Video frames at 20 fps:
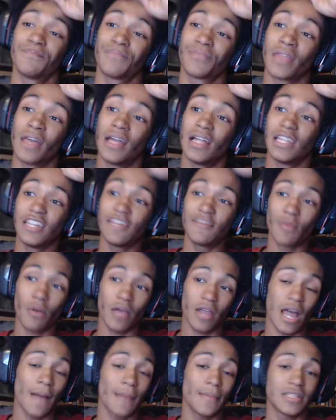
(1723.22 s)
leave more
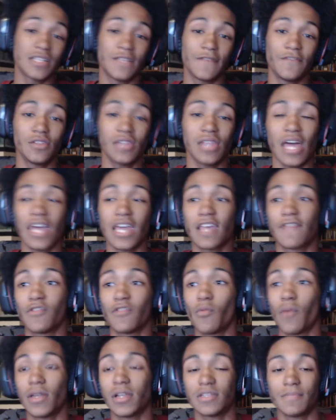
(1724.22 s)
comments if you'd like, if you
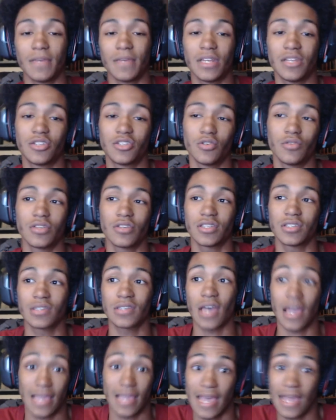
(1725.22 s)
want me to do this
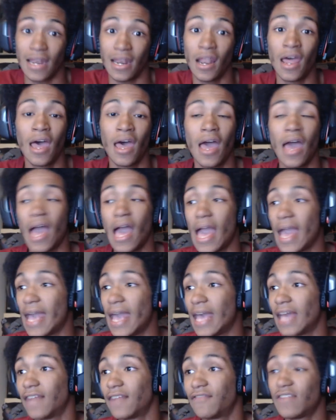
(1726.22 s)
again,
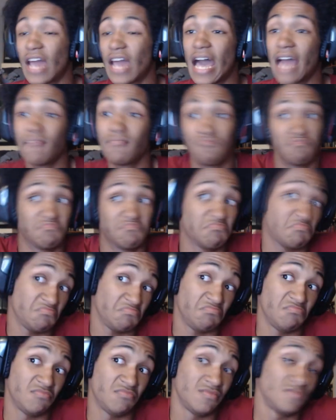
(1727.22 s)
and if not,
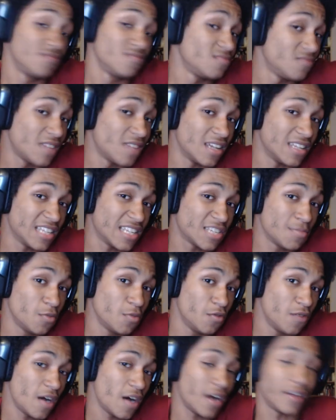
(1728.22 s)
then let's move
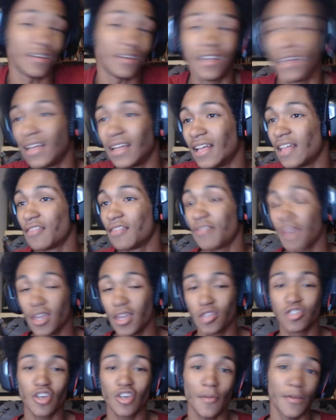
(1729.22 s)
on. Thank you
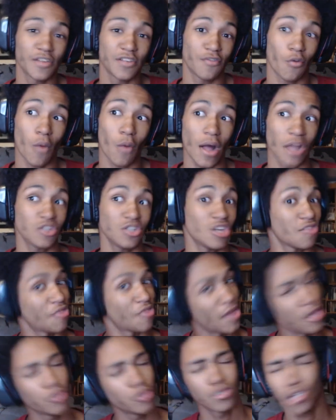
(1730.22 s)
so much for watching. Thank
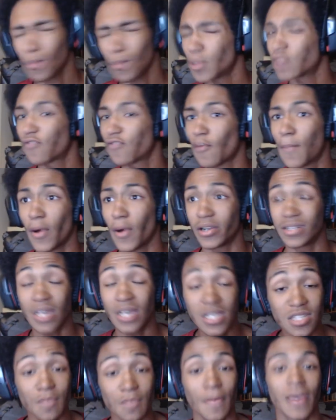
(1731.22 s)
you so much for
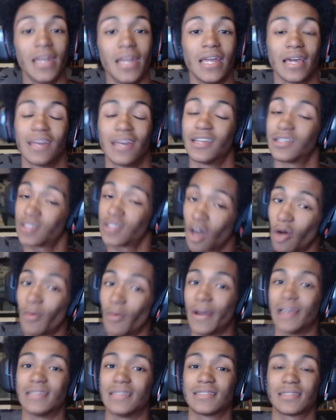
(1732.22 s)
participating, and as
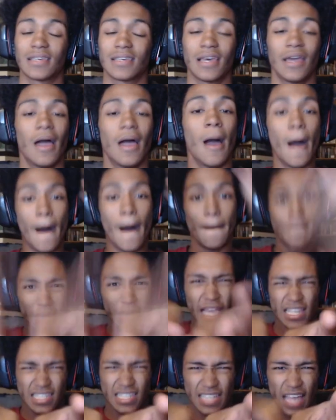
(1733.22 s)
always,
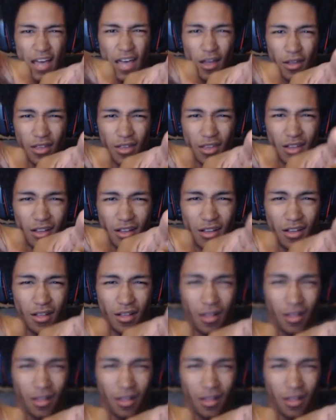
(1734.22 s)
peace out, y'all.